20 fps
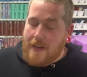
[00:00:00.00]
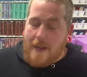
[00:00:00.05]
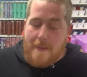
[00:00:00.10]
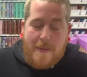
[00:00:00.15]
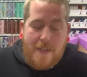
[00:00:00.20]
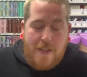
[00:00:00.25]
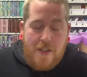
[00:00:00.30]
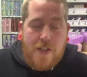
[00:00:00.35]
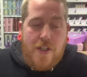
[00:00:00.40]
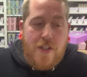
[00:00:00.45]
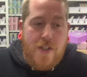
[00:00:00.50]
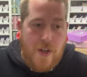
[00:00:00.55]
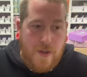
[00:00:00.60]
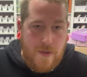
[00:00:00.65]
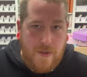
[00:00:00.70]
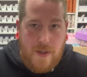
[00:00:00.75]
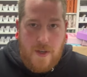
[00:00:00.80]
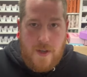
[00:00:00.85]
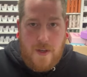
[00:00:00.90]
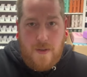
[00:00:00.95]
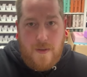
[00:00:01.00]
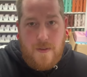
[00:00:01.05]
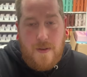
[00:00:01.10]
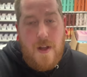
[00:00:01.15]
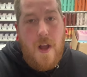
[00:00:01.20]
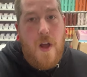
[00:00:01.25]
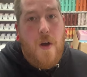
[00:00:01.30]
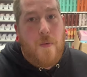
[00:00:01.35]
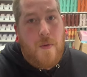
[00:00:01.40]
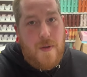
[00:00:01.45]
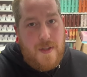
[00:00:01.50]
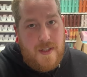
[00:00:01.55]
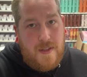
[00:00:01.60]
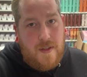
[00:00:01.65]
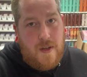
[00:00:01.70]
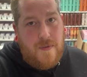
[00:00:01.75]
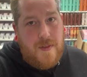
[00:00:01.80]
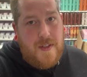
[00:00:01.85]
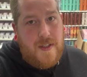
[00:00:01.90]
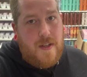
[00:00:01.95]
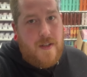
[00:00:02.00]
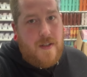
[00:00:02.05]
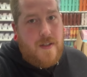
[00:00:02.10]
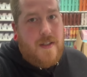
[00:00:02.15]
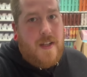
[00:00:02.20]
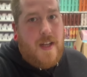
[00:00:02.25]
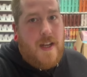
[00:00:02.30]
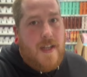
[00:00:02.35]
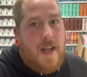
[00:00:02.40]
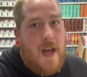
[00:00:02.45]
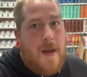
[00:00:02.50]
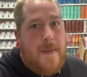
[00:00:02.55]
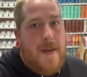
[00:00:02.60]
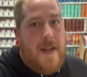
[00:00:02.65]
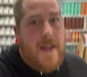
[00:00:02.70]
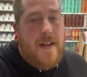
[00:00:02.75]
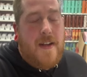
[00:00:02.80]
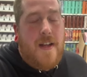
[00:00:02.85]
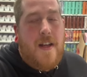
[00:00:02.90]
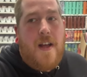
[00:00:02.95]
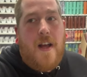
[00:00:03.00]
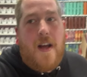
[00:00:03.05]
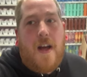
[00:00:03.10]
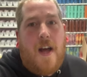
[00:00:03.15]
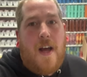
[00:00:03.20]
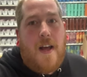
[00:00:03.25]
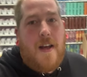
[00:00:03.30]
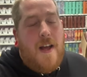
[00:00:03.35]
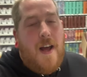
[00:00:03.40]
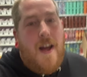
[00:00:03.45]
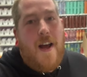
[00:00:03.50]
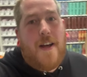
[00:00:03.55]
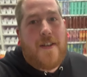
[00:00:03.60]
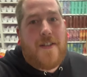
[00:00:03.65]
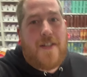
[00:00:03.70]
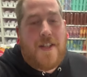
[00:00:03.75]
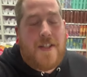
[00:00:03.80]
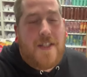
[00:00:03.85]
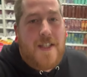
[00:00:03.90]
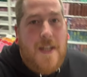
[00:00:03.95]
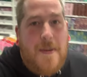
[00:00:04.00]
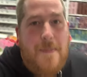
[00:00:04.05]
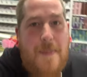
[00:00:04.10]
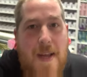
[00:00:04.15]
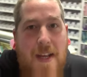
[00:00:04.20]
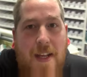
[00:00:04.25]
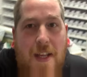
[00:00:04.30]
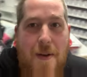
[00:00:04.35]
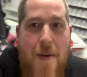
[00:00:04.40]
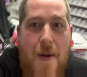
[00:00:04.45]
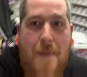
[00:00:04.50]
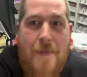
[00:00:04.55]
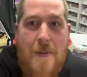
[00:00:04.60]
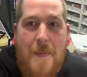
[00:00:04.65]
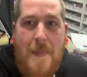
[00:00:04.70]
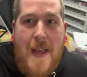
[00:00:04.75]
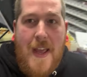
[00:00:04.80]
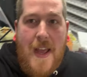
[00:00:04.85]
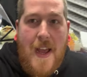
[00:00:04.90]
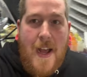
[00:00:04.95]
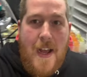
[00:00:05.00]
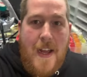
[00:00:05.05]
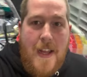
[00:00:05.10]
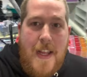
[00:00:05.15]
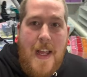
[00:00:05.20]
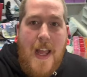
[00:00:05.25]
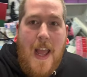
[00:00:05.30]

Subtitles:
Let me just show you what this office looks like. I mean, I'm just going to pick you up from here.